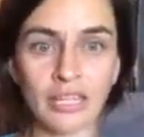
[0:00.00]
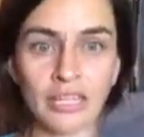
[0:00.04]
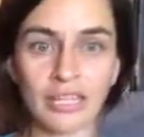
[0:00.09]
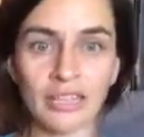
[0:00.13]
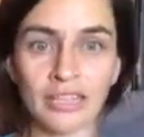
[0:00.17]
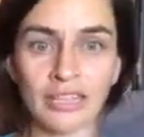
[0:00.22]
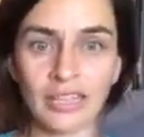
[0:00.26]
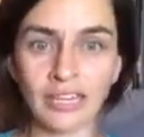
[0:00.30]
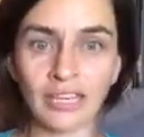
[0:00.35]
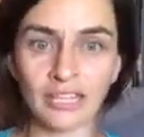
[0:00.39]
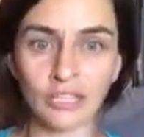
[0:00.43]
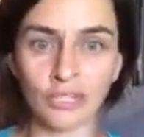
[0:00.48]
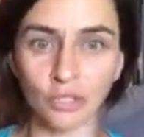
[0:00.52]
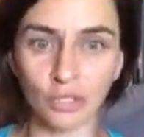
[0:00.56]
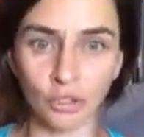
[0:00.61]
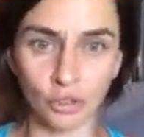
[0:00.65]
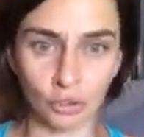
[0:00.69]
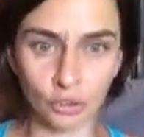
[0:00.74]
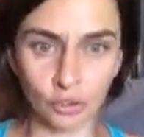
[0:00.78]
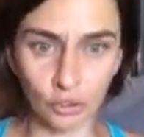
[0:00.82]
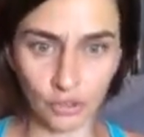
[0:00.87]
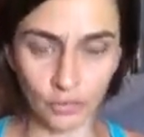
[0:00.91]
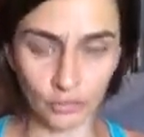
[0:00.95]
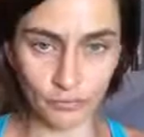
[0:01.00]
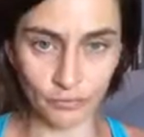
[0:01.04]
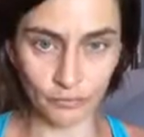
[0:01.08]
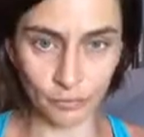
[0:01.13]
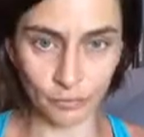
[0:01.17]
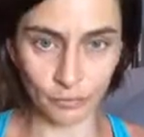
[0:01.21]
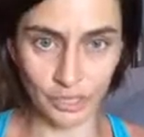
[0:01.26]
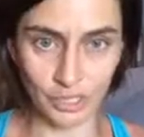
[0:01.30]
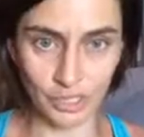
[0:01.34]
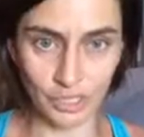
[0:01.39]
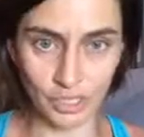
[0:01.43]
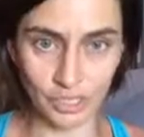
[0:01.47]
that internal
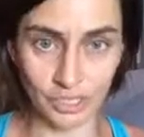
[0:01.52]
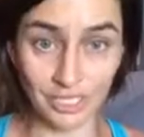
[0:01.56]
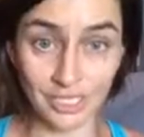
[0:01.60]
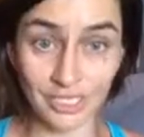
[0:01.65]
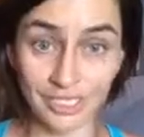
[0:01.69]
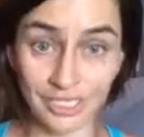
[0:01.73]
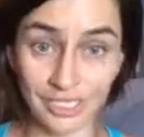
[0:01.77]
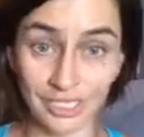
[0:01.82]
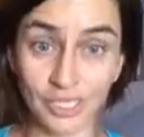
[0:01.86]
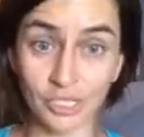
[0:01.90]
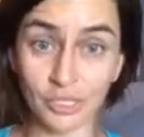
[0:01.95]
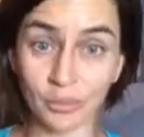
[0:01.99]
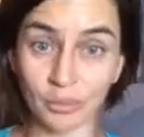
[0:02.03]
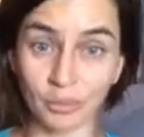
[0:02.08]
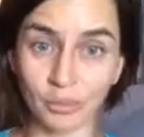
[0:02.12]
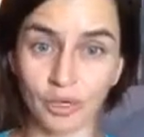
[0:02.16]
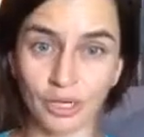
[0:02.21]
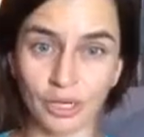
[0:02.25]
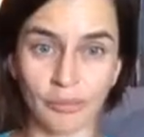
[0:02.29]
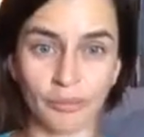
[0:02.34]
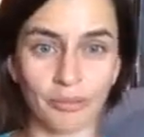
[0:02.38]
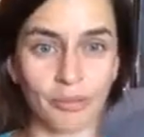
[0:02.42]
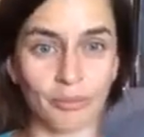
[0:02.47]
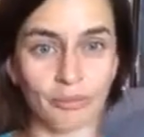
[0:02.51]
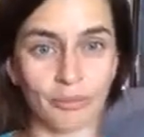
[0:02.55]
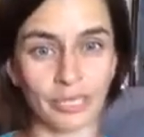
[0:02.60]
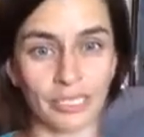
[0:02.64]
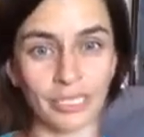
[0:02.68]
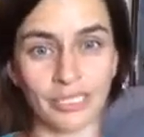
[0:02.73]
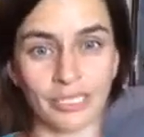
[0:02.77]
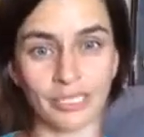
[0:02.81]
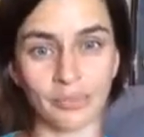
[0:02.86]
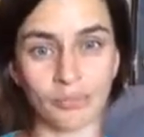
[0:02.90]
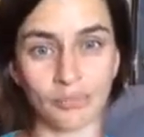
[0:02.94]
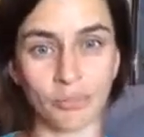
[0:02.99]
inflammation sets your body up. It
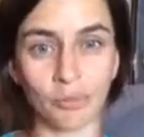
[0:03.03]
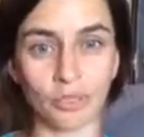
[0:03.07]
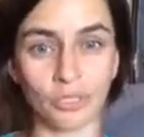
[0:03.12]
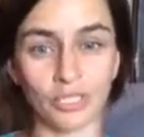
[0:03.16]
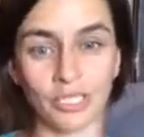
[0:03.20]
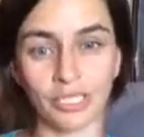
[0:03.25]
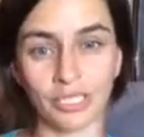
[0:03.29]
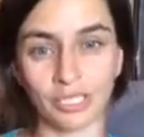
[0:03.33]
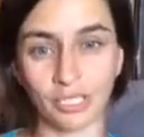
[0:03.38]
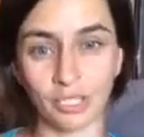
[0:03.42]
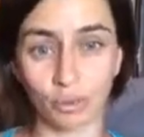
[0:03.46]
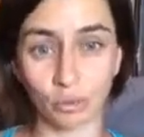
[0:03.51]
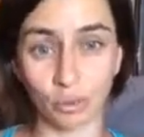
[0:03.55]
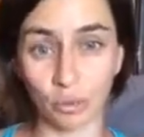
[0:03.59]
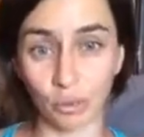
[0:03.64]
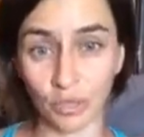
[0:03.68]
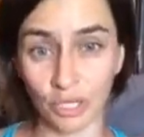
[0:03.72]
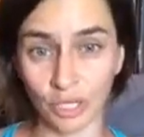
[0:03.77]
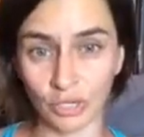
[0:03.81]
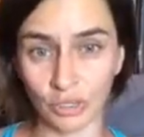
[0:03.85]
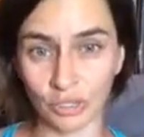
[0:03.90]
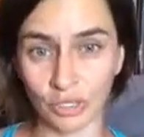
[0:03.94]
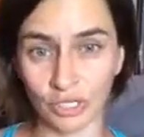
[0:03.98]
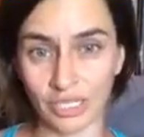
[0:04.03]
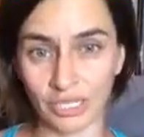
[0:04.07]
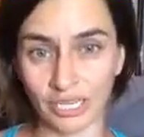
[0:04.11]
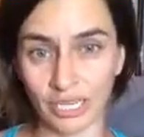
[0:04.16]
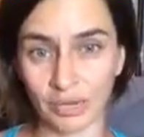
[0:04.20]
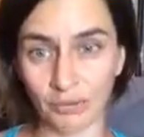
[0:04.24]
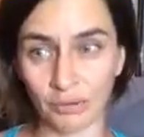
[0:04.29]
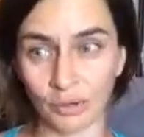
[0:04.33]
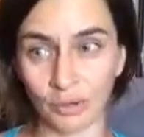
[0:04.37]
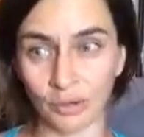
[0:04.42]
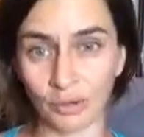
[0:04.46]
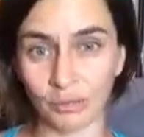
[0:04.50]
puts it into a weaker state
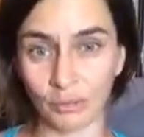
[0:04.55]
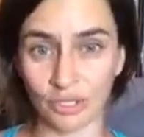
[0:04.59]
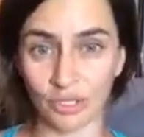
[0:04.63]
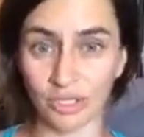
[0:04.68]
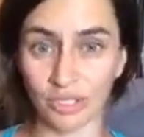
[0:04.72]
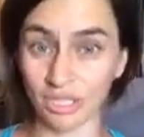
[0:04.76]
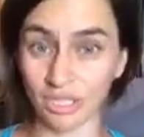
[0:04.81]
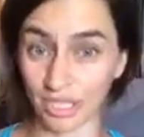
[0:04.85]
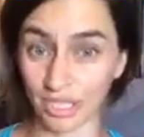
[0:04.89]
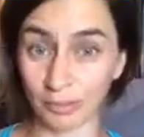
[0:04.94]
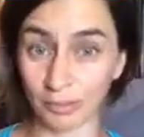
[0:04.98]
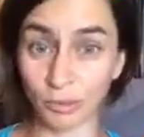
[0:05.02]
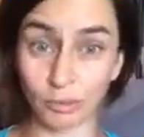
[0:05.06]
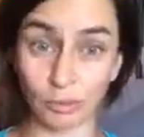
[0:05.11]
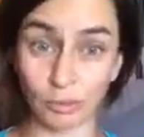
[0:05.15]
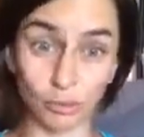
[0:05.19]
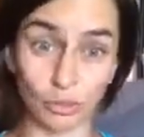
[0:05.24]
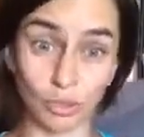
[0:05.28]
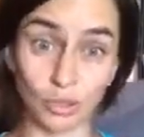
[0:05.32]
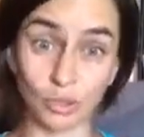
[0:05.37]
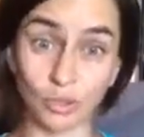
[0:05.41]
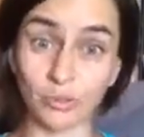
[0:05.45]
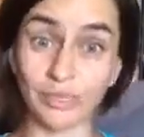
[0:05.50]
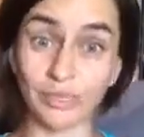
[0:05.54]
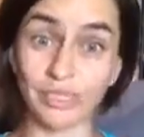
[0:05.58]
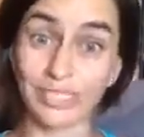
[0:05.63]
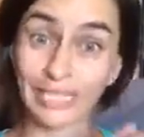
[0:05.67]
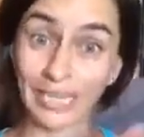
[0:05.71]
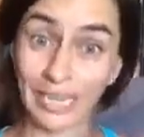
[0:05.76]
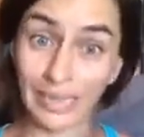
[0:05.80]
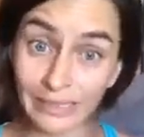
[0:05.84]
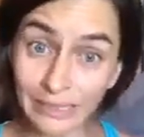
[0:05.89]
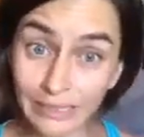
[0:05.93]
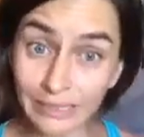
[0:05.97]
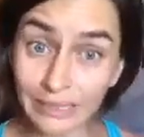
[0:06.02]
where you're more susceptible to
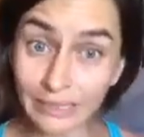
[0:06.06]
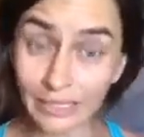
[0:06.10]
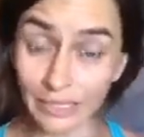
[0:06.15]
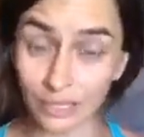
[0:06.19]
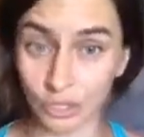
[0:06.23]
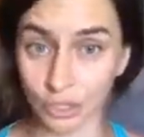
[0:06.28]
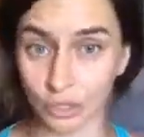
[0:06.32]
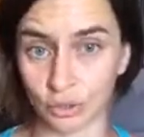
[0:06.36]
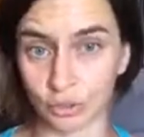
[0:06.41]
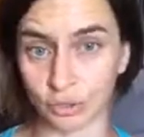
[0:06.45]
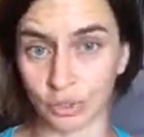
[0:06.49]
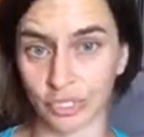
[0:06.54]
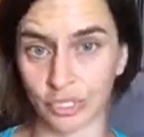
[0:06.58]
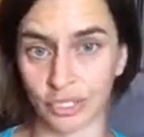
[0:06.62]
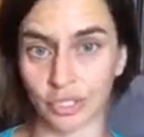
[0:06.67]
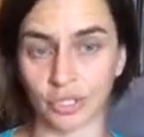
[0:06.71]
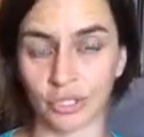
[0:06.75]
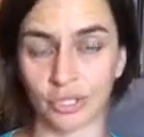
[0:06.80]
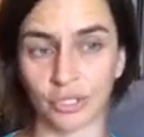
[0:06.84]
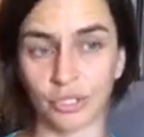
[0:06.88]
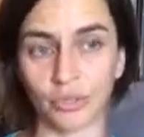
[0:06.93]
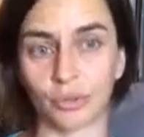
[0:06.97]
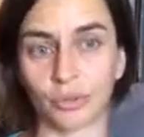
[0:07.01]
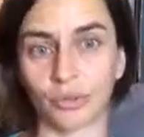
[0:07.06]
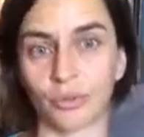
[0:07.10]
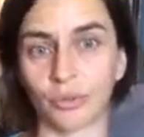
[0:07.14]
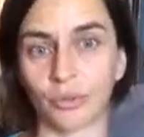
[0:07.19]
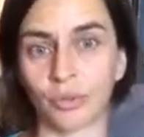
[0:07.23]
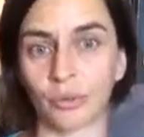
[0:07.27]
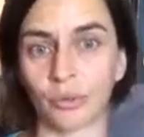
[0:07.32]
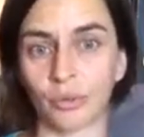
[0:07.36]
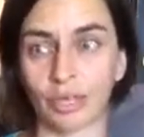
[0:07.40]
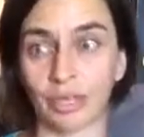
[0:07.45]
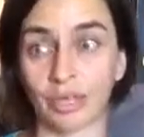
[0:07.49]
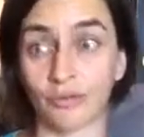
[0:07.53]
getting injuries. So know
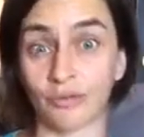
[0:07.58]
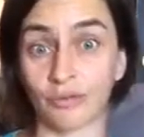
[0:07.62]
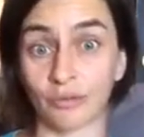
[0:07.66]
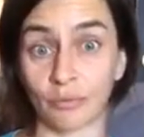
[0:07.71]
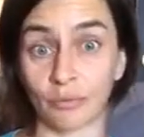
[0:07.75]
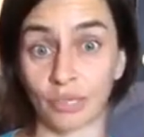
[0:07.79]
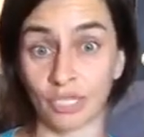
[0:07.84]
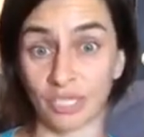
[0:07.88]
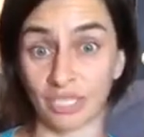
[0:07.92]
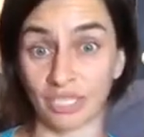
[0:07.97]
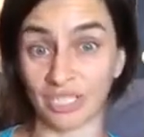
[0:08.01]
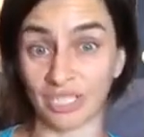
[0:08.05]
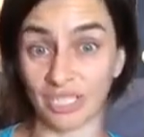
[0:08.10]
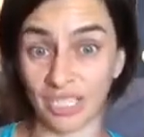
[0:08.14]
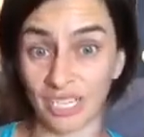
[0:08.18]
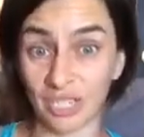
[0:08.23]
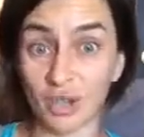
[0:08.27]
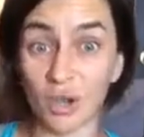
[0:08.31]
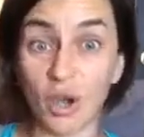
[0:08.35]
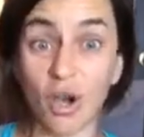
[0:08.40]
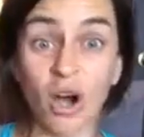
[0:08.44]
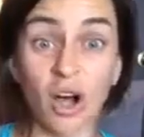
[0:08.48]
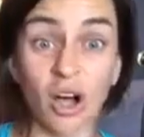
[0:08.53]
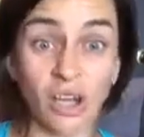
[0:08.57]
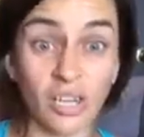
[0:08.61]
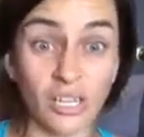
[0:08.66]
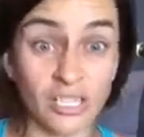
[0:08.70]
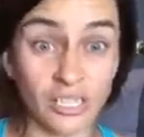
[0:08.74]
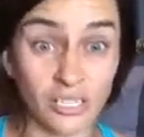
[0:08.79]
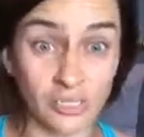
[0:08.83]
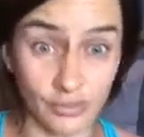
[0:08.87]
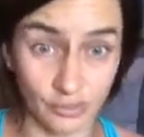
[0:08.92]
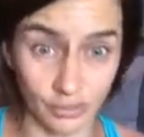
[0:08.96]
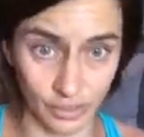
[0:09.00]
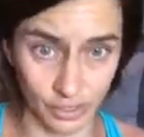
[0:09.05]
that inflammation is a cause
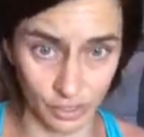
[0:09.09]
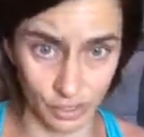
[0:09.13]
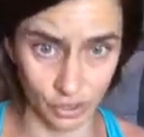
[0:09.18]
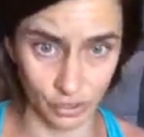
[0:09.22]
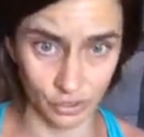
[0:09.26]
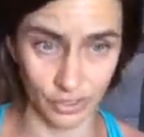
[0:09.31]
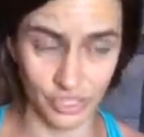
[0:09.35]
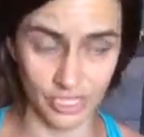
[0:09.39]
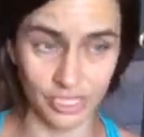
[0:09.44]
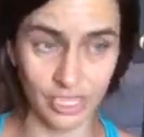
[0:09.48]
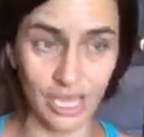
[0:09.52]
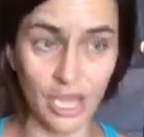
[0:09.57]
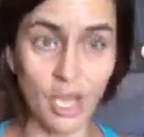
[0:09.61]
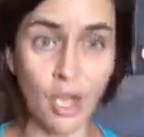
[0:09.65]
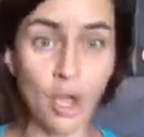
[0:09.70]
of injuries.